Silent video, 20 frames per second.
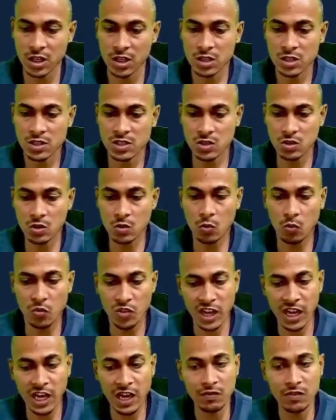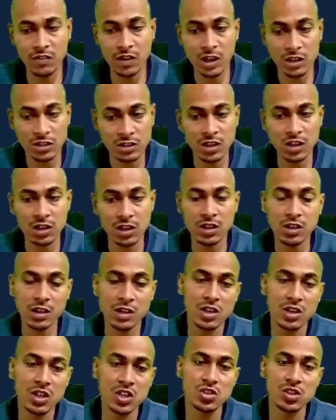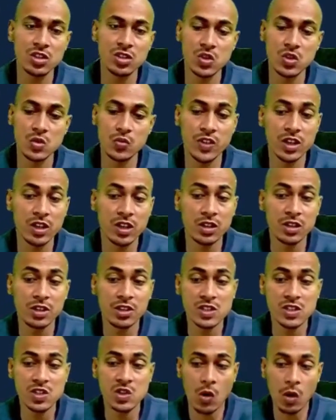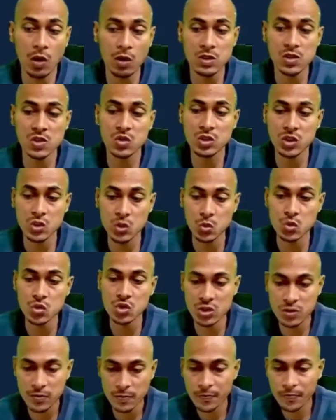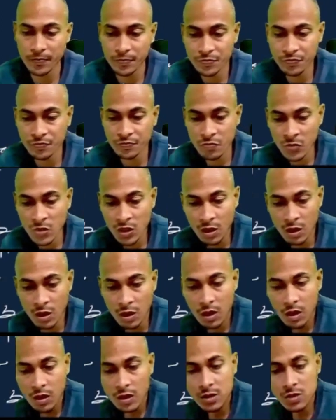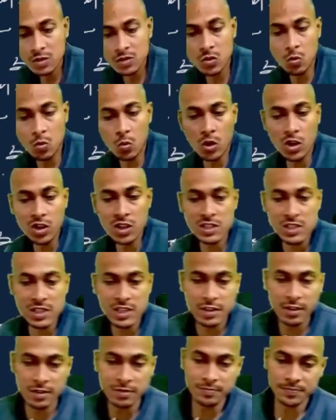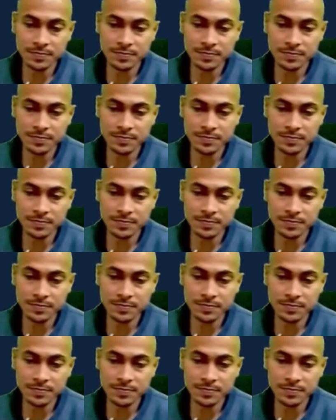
So we have other conditions where it is also used. So what is there?